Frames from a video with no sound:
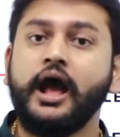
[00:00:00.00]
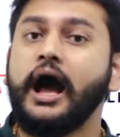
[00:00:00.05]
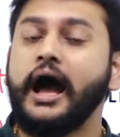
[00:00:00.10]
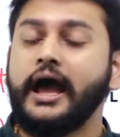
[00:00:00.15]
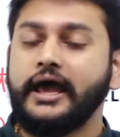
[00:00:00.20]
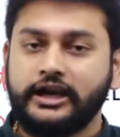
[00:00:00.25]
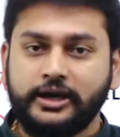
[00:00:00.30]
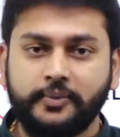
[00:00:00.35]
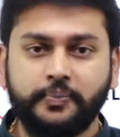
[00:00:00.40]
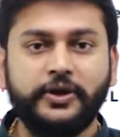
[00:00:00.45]

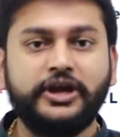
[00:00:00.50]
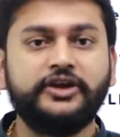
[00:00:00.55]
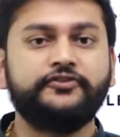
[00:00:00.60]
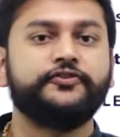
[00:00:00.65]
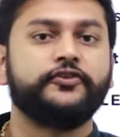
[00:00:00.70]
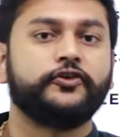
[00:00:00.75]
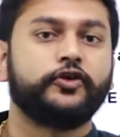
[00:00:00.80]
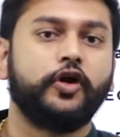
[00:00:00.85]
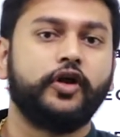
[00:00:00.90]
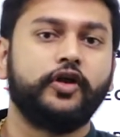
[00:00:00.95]
I repeat
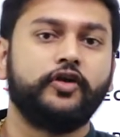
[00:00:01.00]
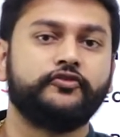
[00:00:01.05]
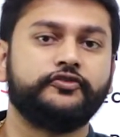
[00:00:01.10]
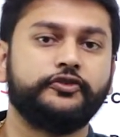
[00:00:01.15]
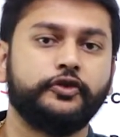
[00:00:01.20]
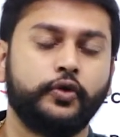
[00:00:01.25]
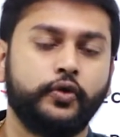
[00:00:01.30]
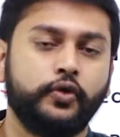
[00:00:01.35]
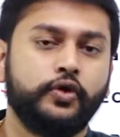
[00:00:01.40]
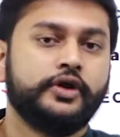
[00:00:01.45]
for all of
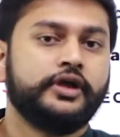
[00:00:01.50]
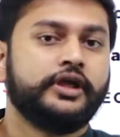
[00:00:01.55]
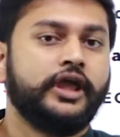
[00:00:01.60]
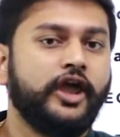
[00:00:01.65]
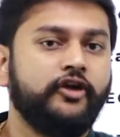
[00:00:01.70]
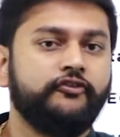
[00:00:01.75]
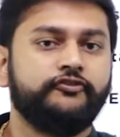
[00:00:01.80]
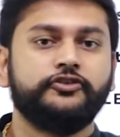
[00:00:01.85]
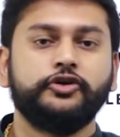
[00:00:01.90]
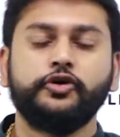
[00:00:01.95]
you,
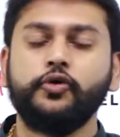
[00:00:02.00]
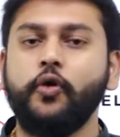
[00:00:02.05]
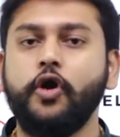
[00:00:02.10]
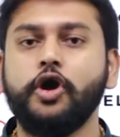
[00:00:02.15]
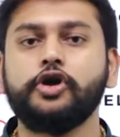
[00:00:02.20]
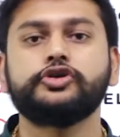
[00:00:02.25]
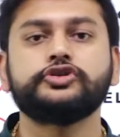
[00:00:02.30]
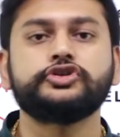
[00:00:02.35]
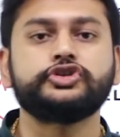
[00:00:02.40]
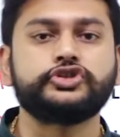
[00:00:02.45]
if you
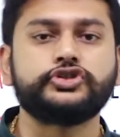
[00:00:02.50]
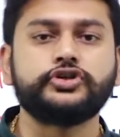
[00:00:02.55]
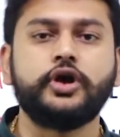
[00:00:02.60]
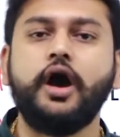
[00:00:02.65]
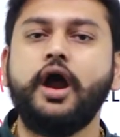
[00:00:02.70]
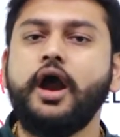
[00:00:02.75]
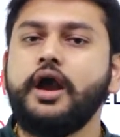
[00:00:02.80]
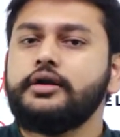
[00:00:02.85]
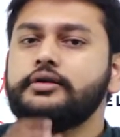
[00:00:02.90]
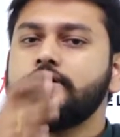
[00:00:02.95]
want to
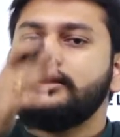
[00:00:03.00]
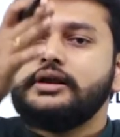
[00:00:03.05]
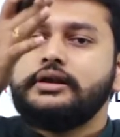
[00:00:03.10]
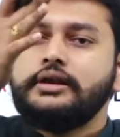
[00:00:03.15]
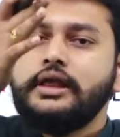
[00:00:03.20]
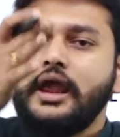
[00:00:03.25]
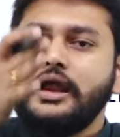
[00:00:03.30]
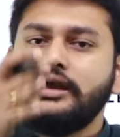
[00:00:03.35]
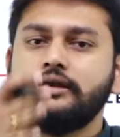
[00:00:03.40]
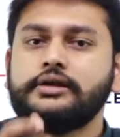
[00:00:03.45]
sort the
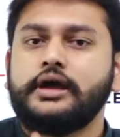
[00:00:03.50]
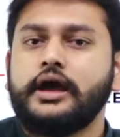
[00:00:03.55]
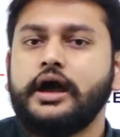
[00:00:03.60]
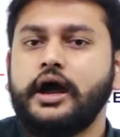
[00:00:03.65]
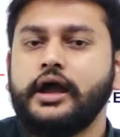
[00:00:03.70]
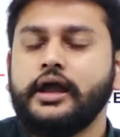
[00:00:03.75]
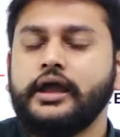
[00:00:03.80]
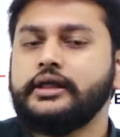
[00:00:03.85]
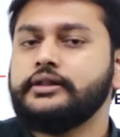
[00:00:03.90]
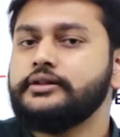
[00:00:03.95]
data
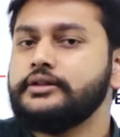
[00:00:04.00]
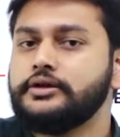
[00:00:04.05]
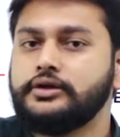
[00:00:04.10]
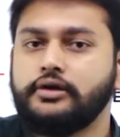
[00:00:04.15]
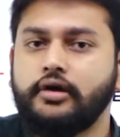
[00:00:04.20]
in the